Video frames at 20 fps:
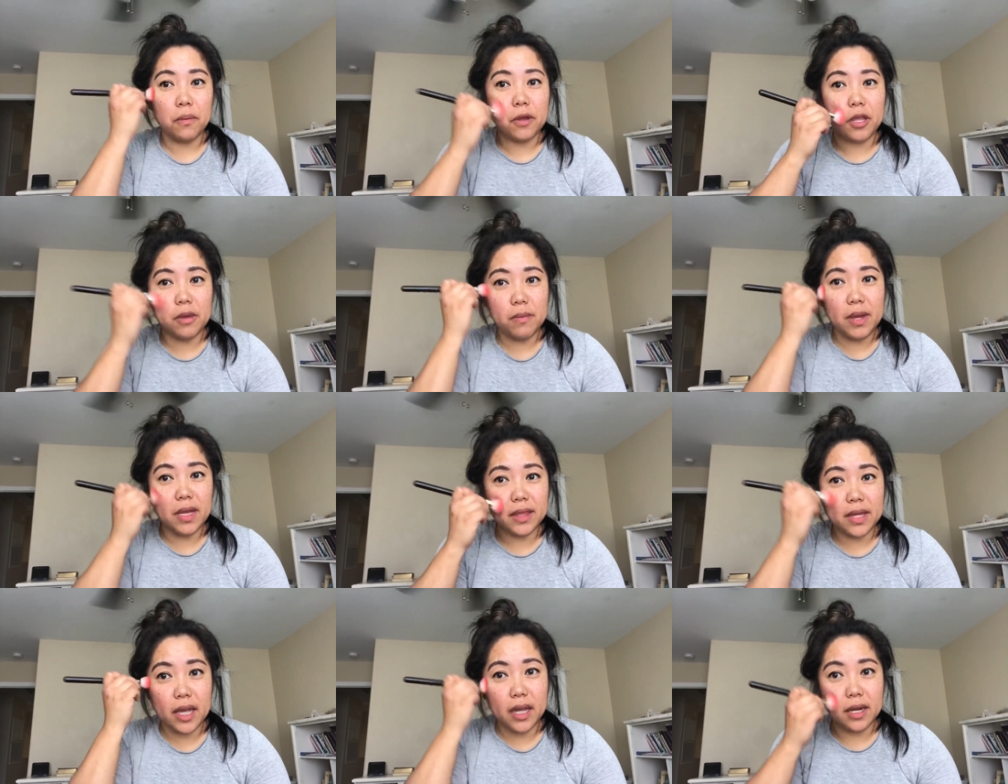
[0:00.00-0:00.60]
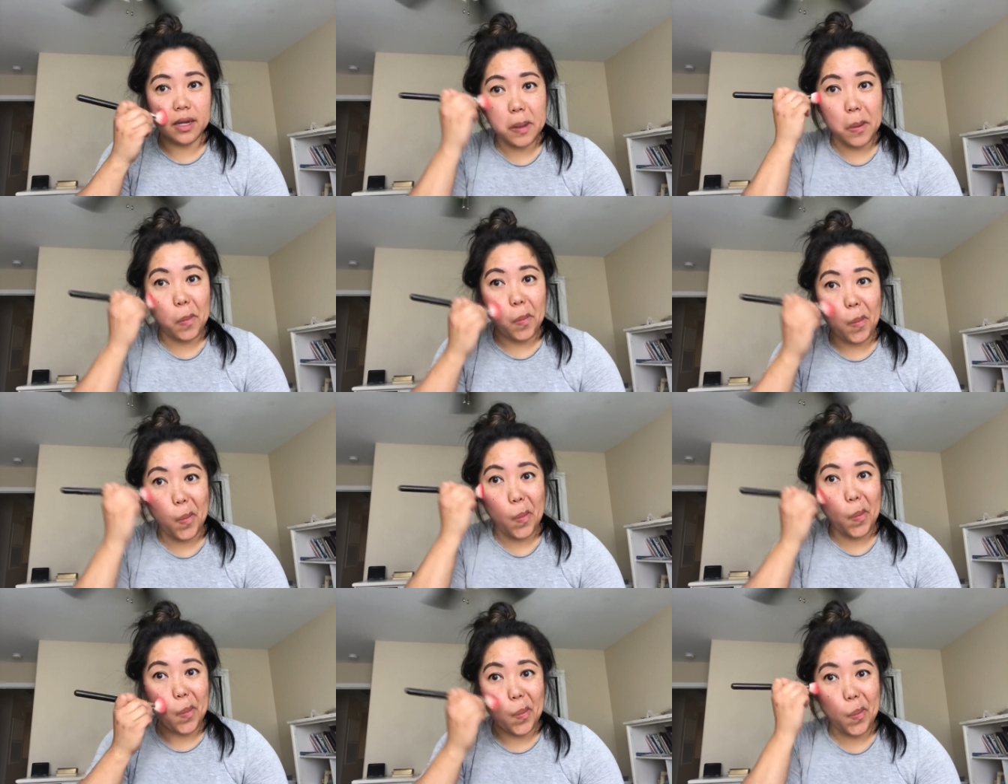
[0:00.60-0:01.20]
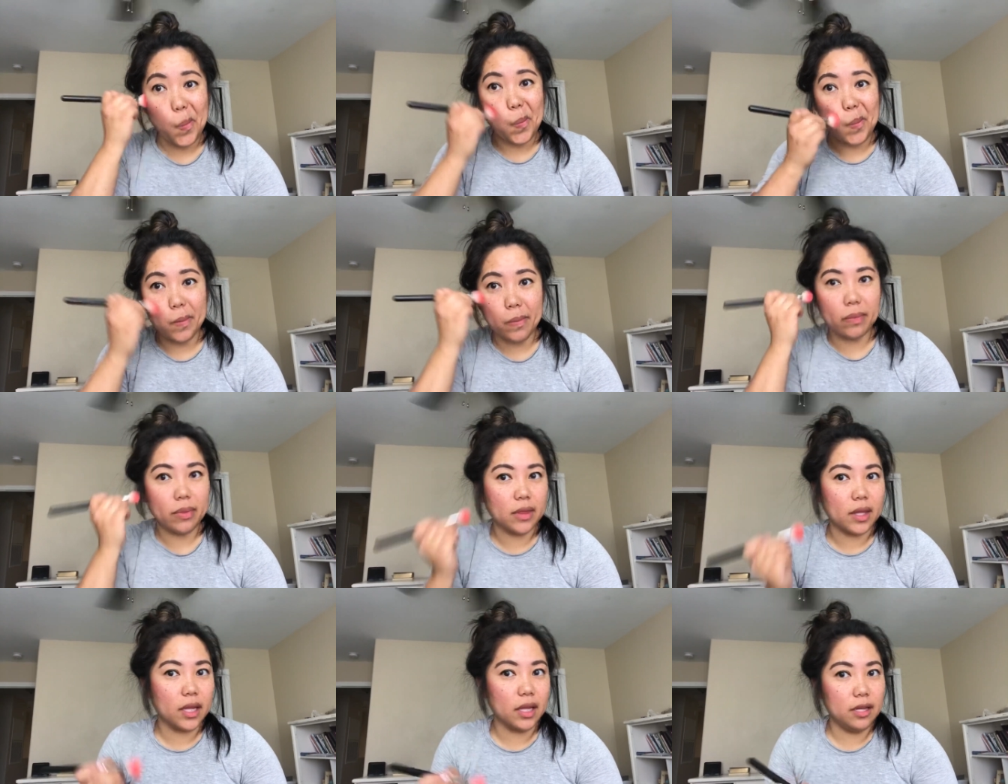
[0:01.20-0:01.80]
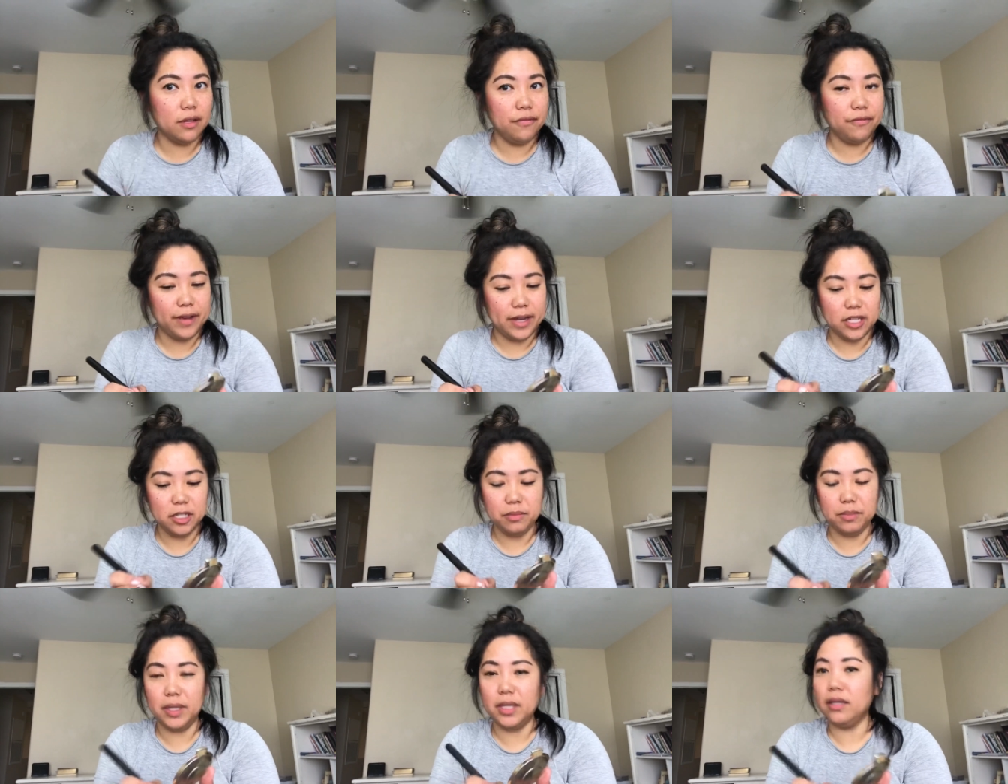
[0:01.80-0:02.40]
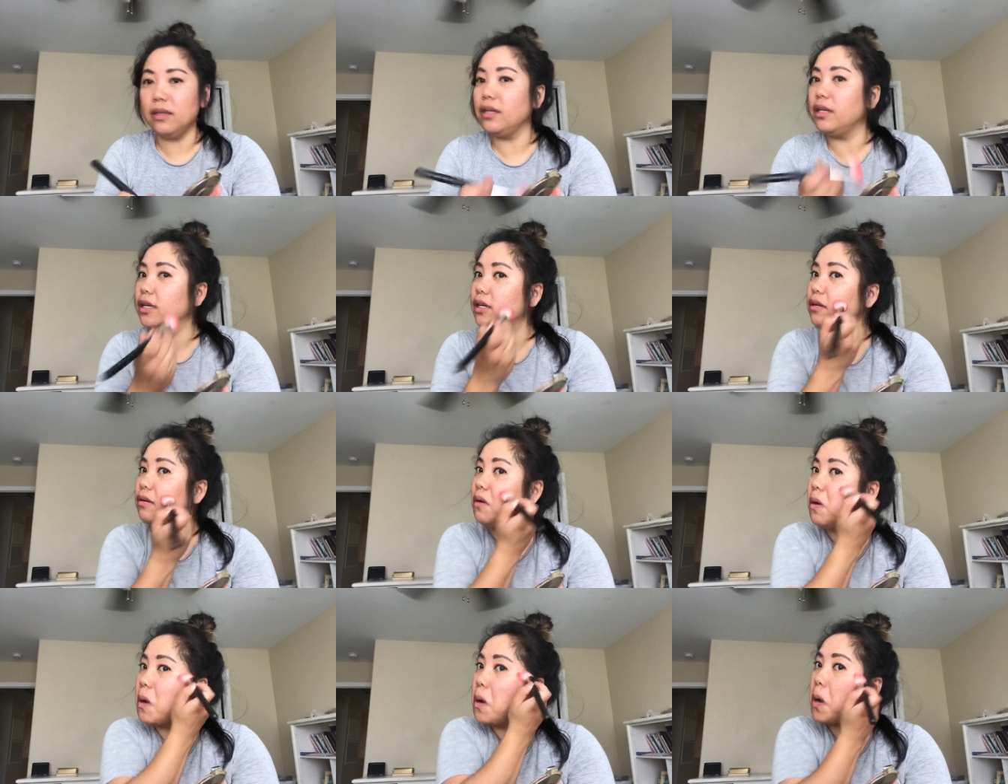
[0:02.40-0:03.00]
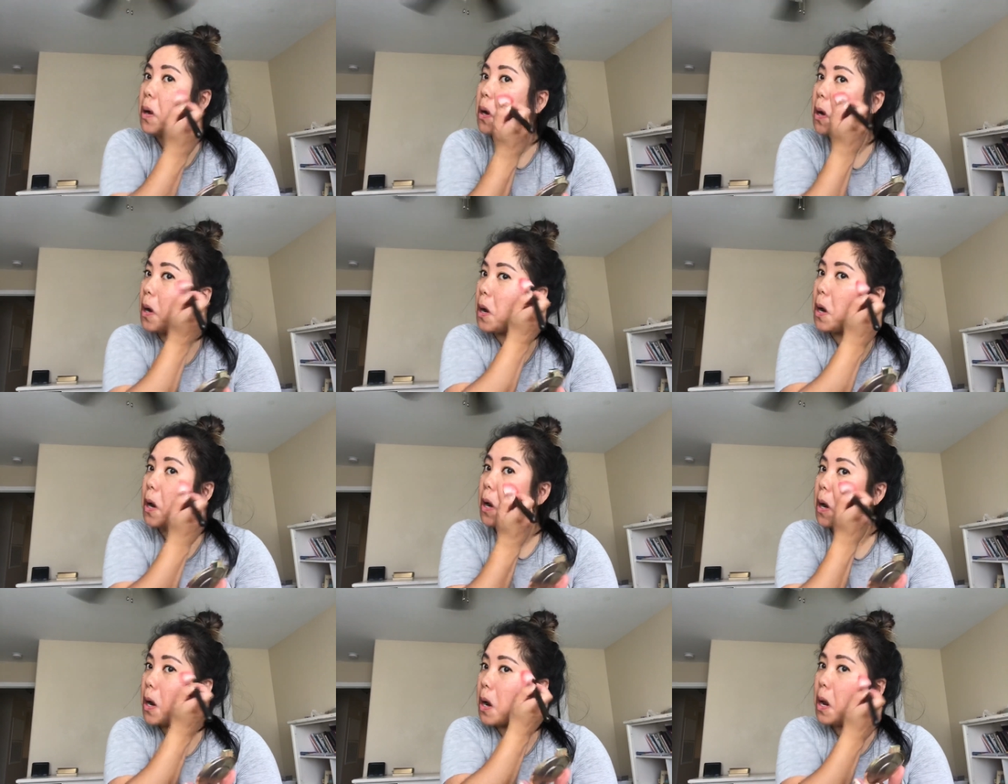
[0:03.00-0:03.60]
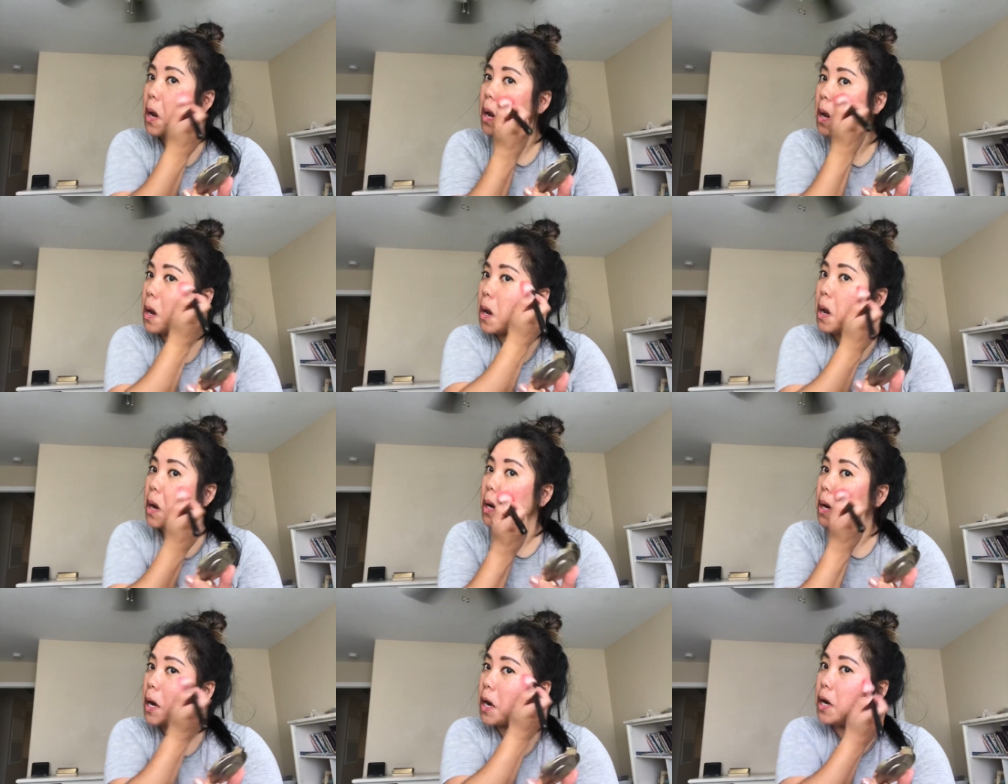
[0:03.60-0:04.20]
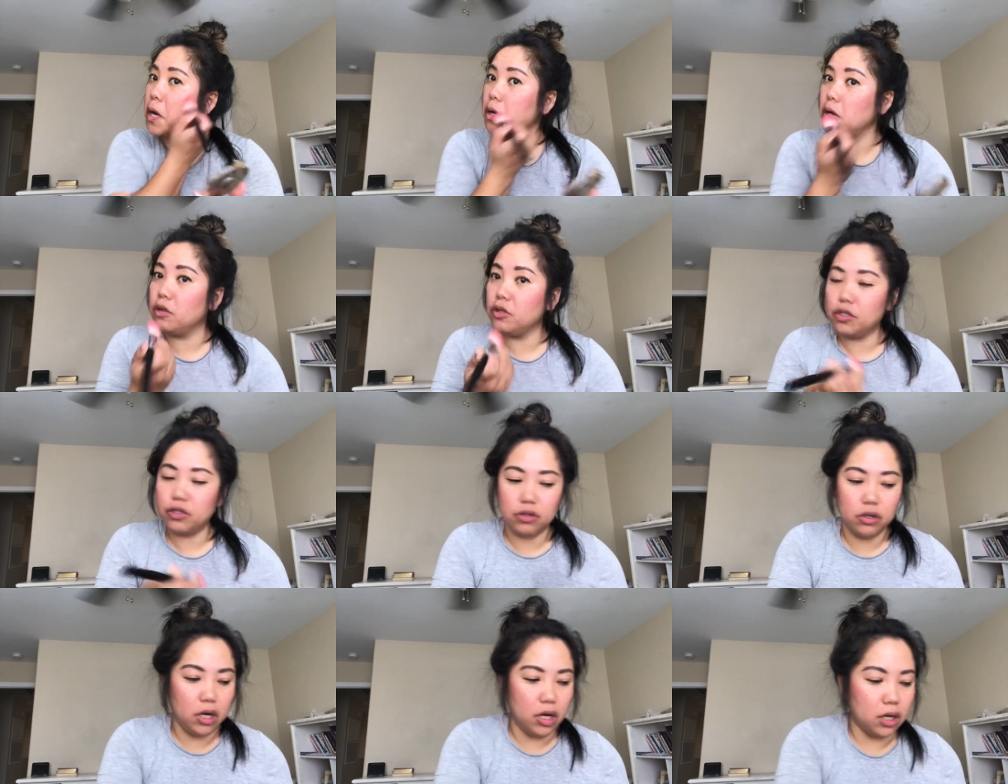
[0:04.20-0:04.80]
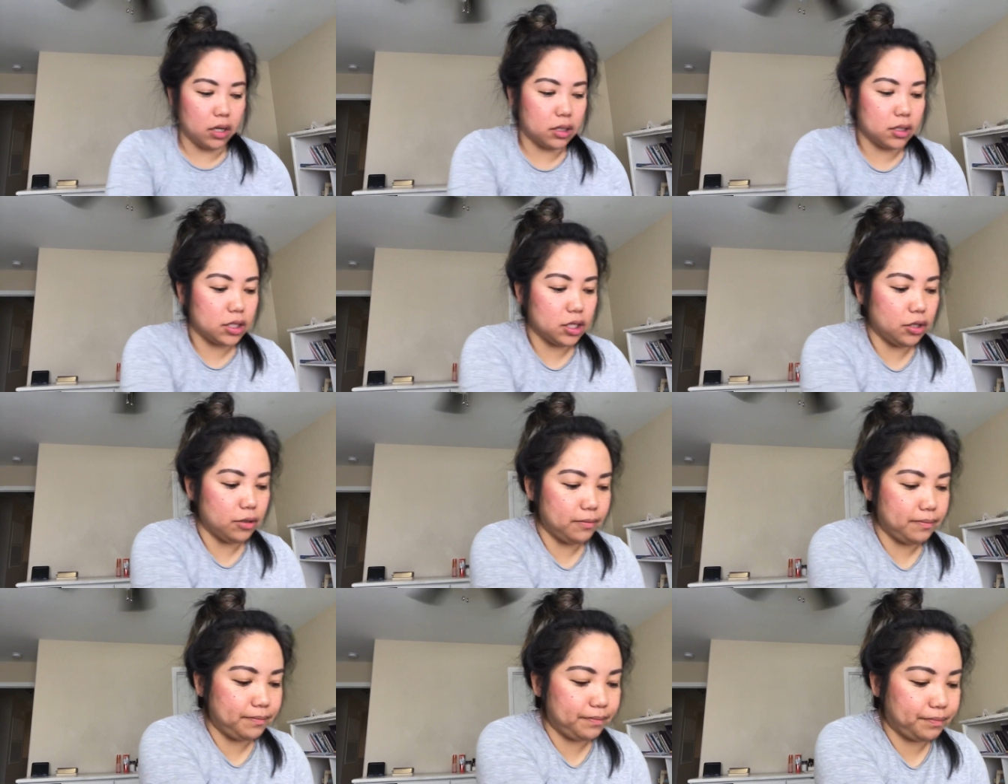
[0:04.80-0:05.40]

You make that investment, you know, kind of go strong. So,